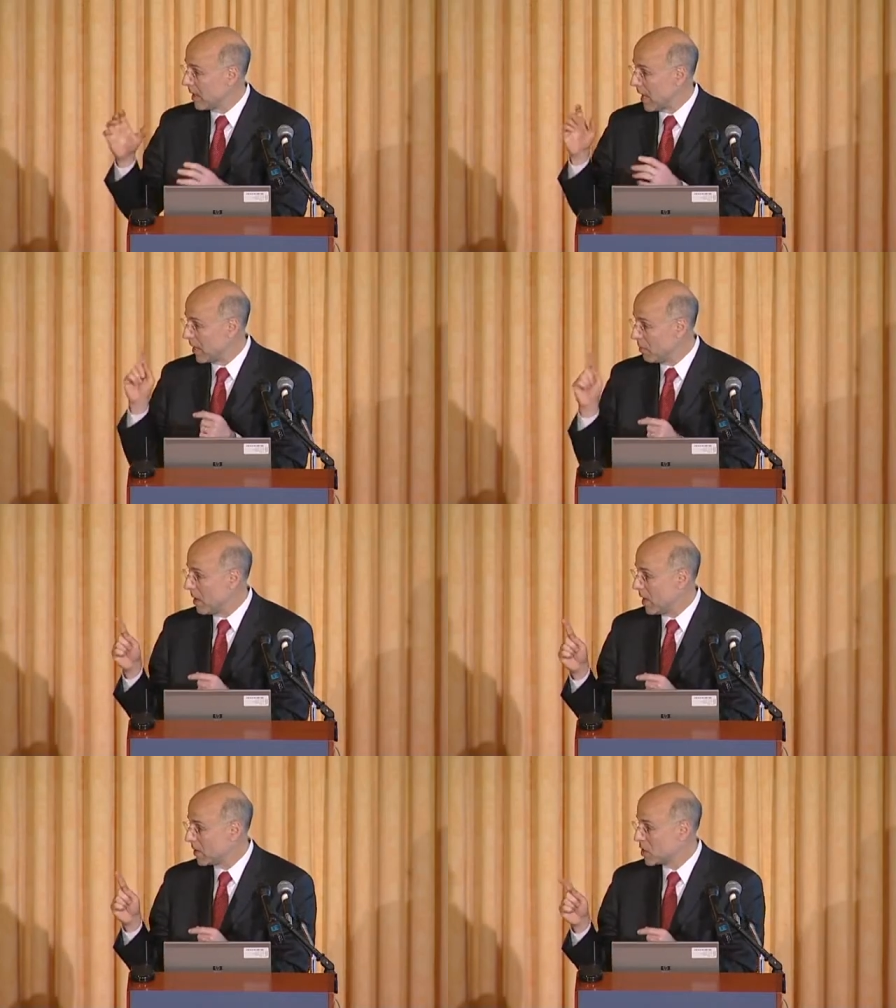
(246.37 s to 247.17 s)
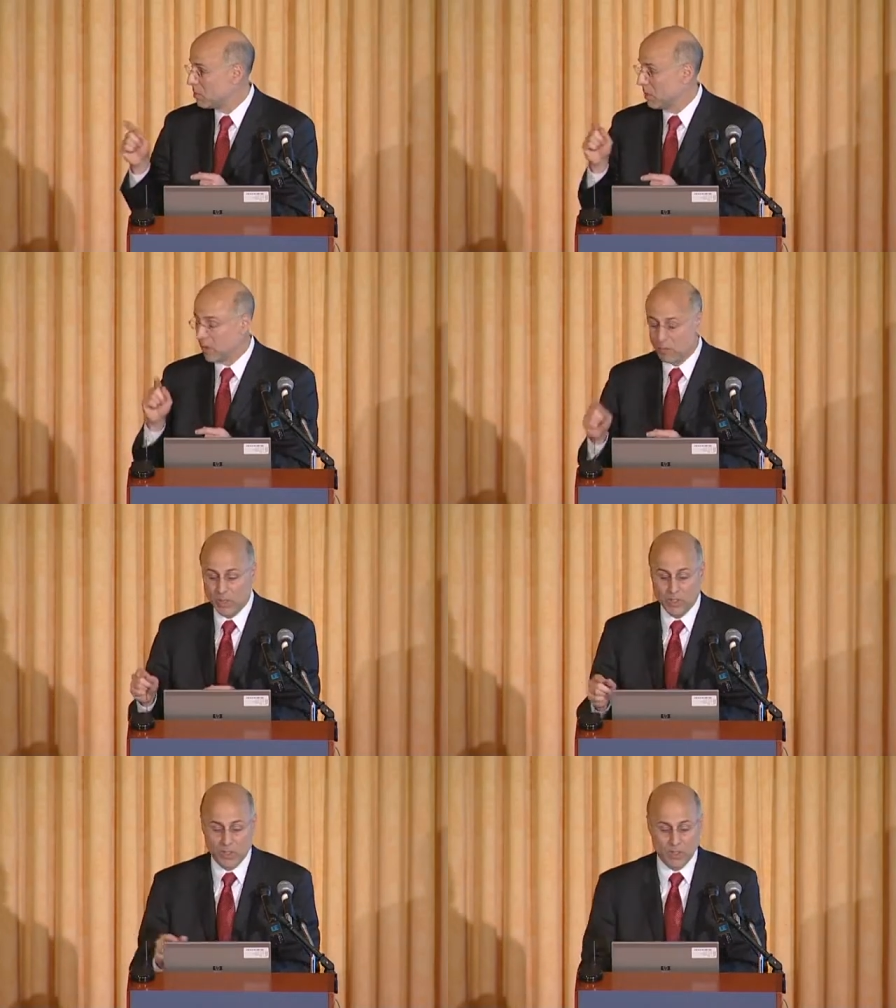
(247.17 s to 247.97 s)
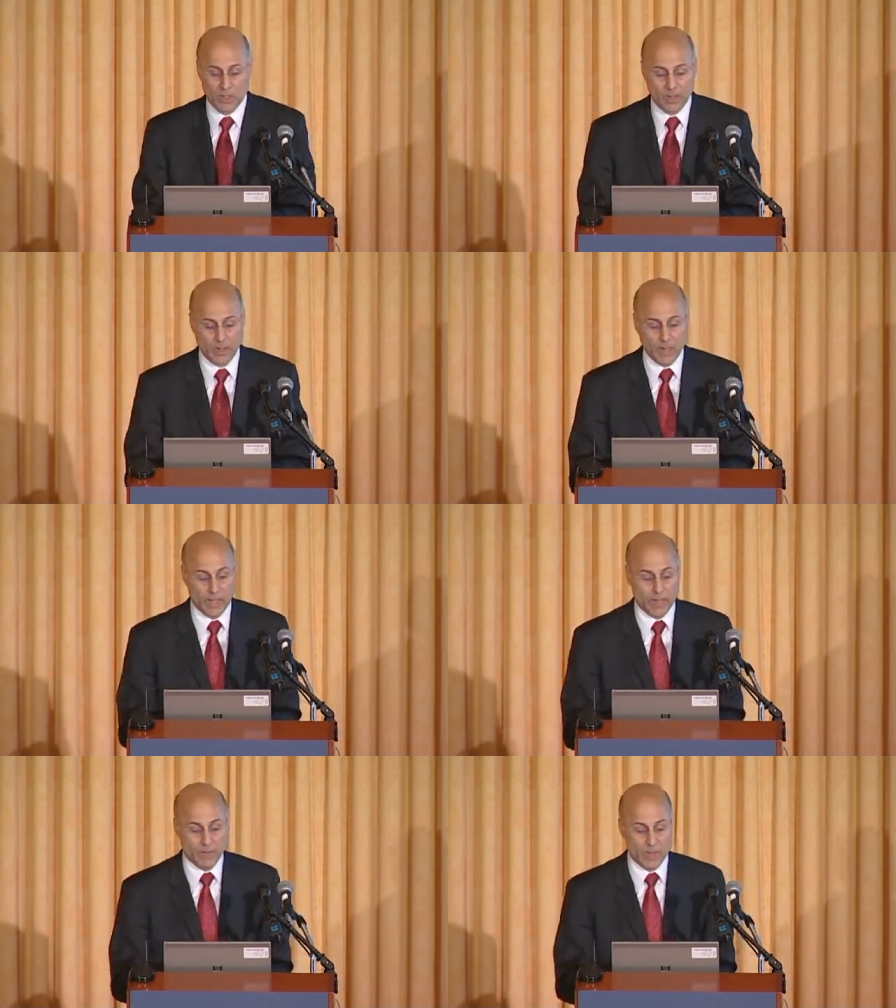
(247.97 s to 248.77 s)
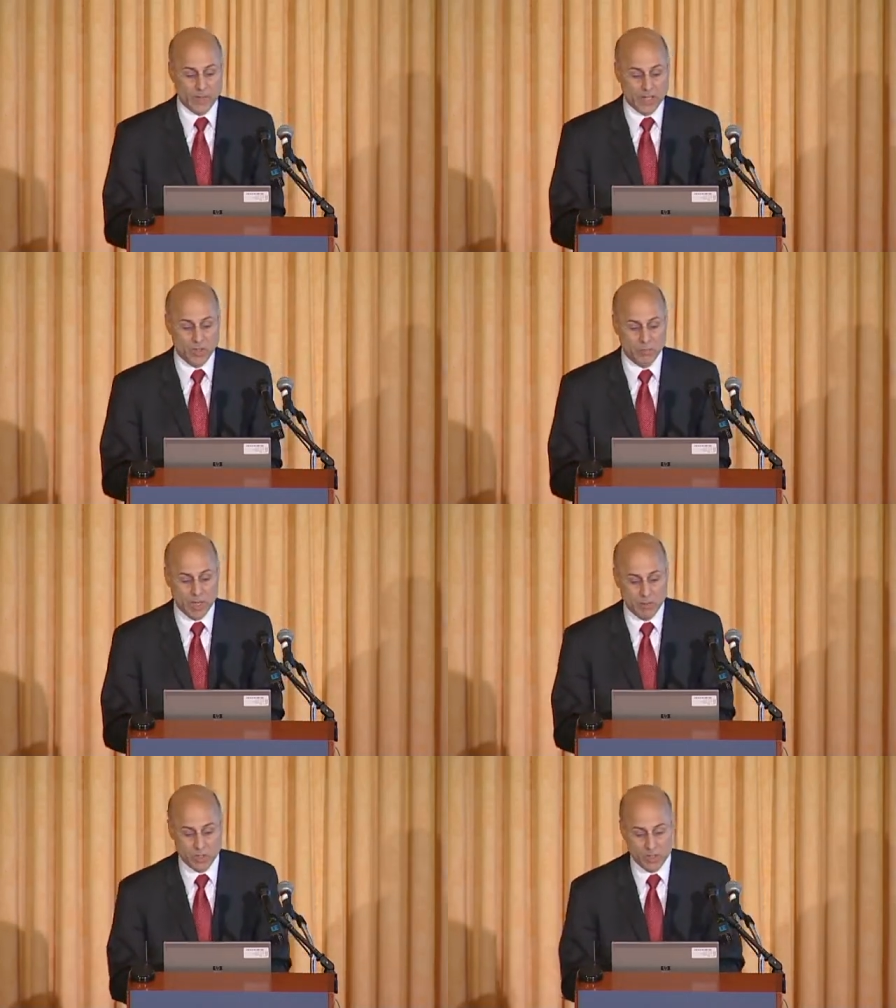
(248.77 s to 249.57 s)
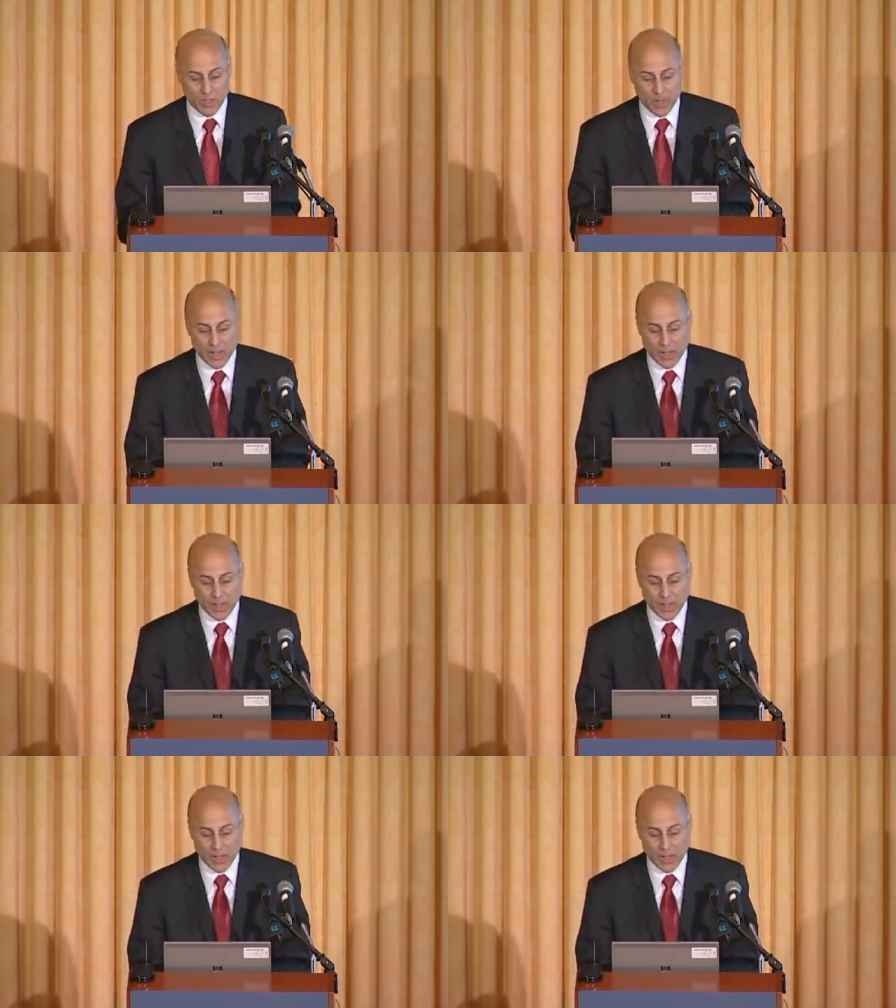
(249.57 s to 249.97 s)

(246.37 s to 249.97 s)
Out of the box, but in reach. And that's promising.